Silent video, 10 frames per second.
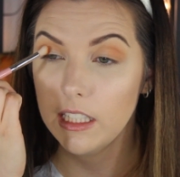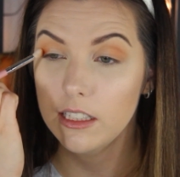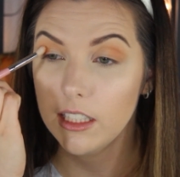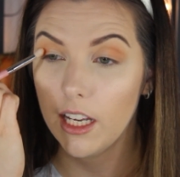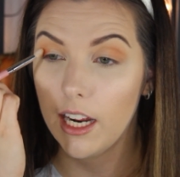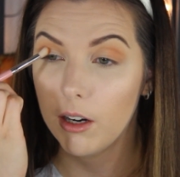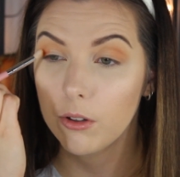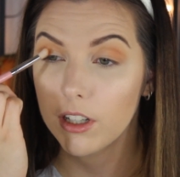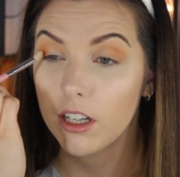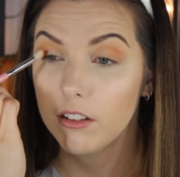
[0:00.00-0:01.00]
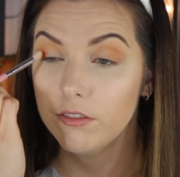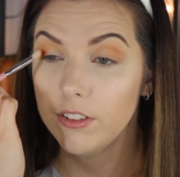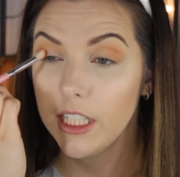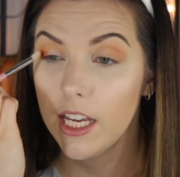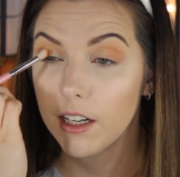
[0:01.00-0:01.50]
in the outer
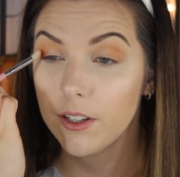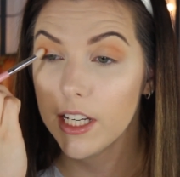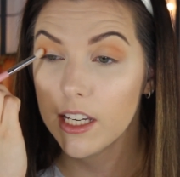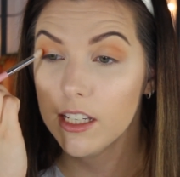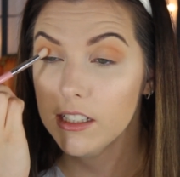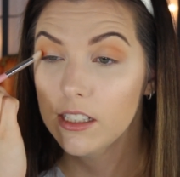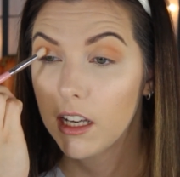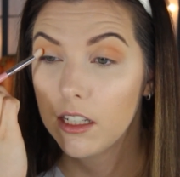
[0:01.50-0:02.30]
V area.